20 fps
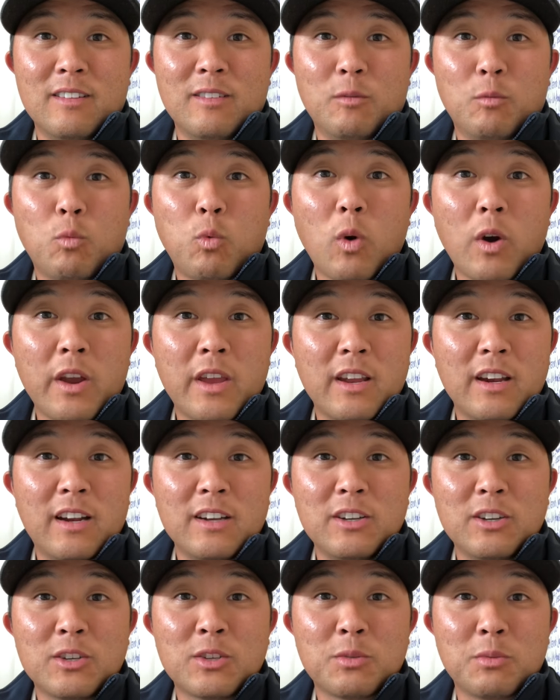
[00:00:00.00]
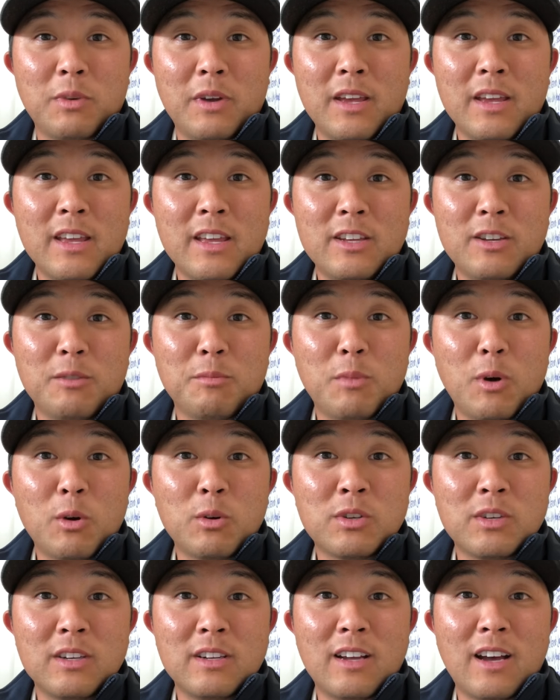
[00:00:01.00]
working on your swing and your
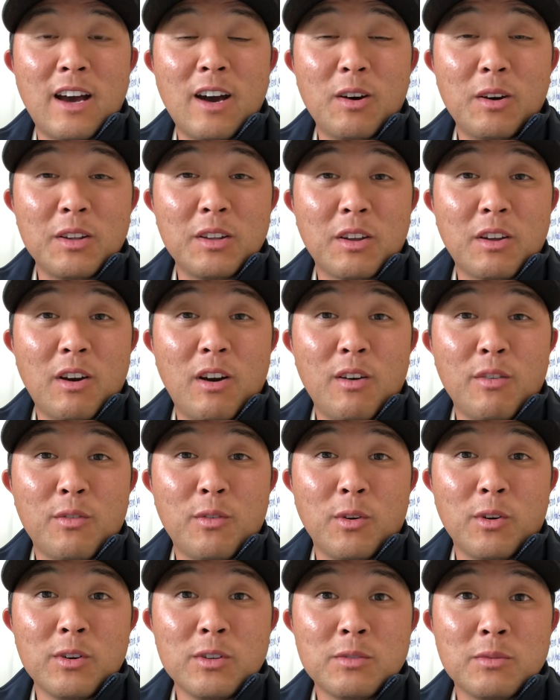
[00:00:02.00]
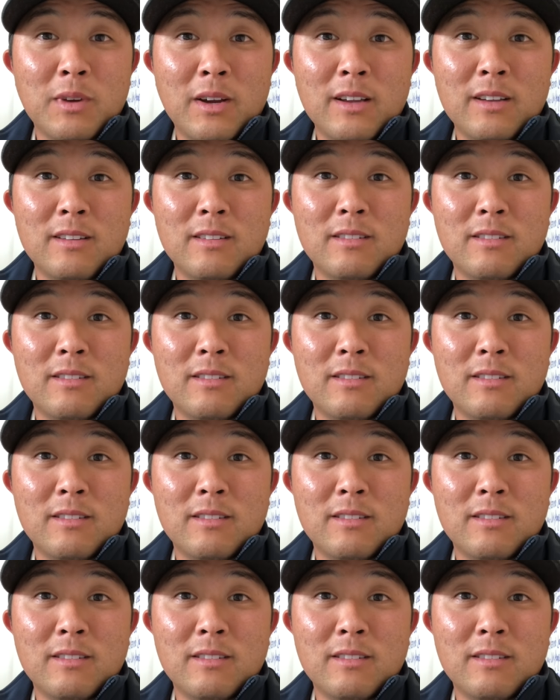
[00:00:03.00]
motion out on the golf course, right?